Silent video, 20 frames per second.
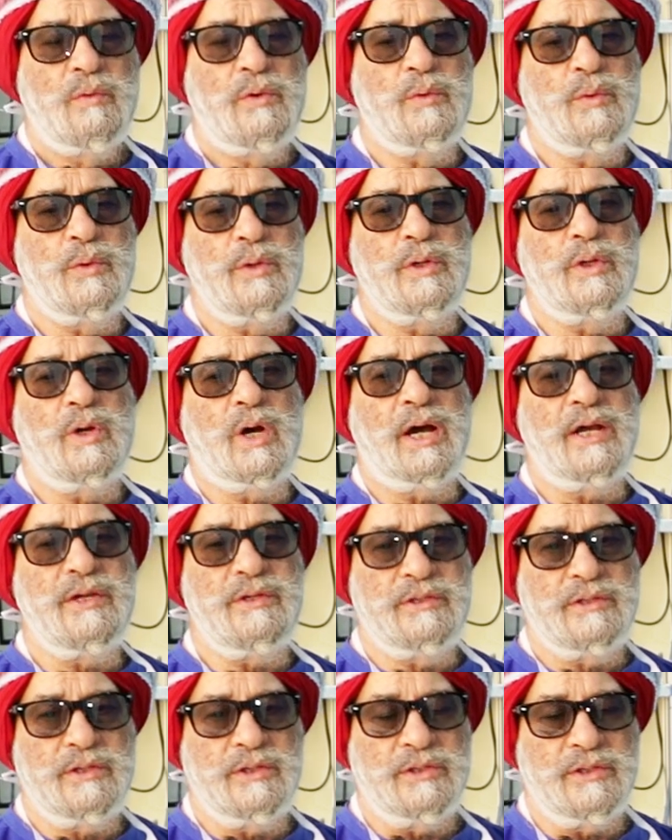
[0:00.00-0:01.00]
for doing eye
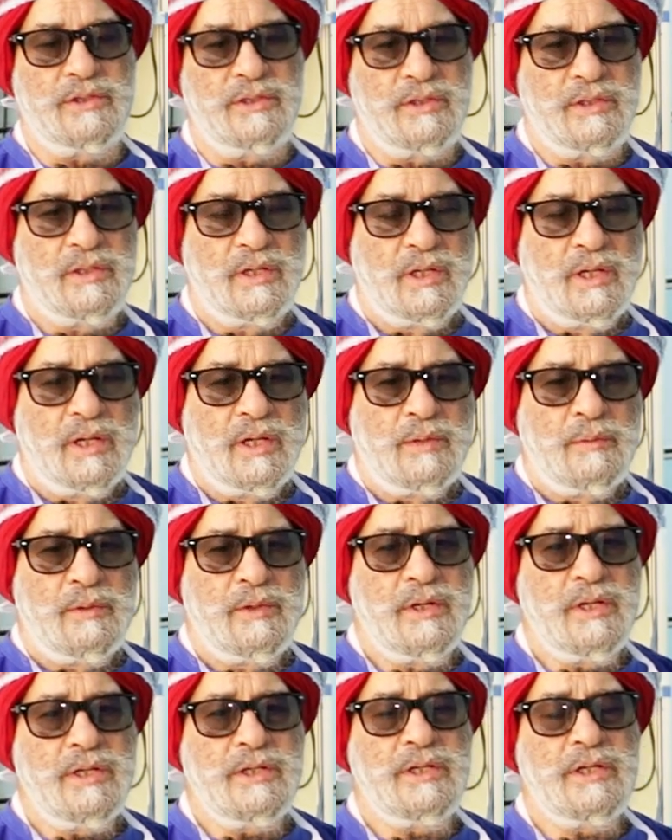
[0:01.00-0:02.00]
surgery.
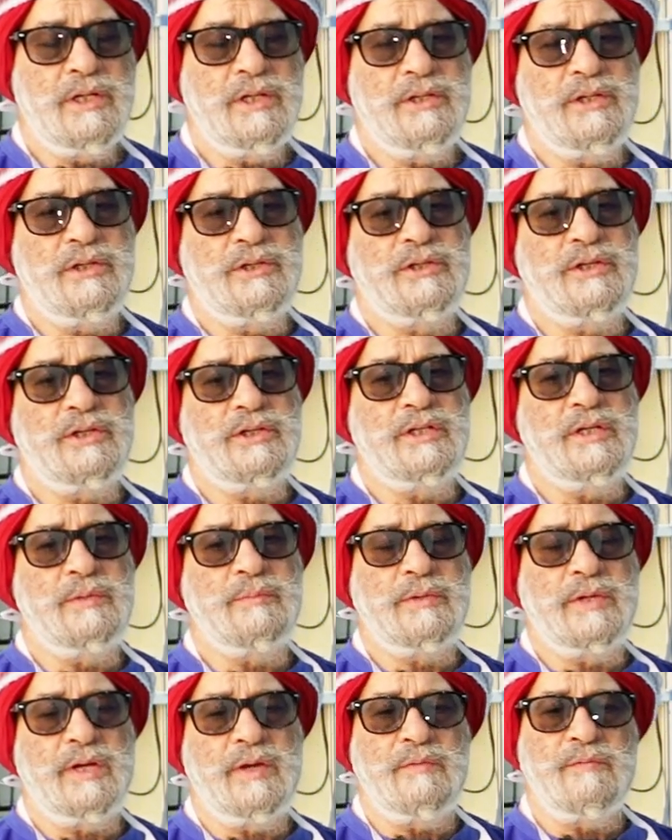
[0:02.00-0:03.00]
Initially, this
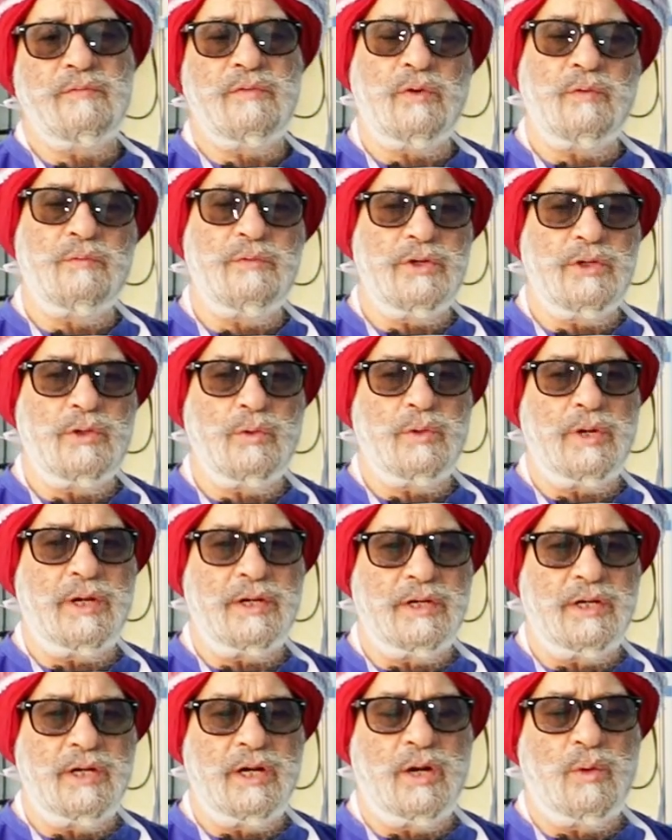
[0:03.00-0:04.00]
system came for
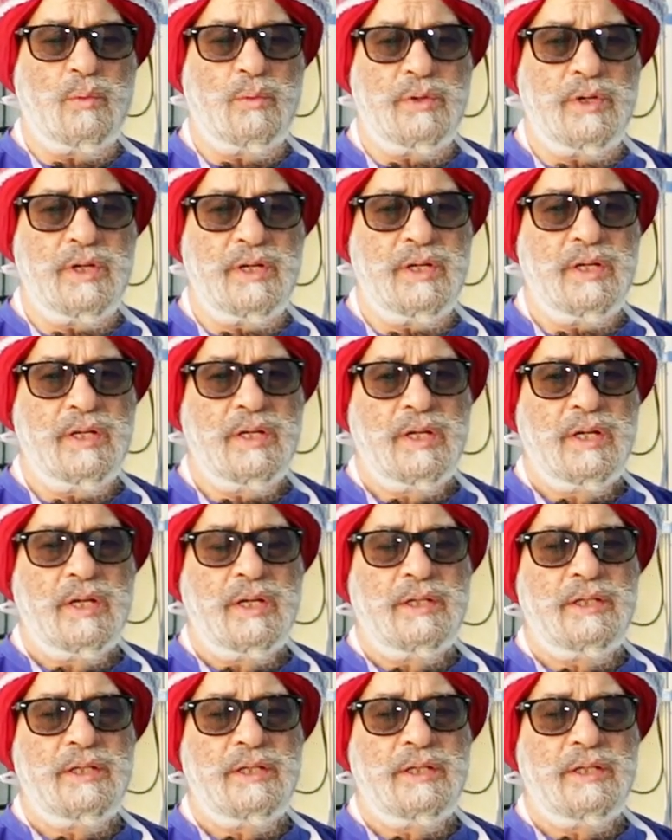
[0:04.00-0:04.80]
vitreoretina only,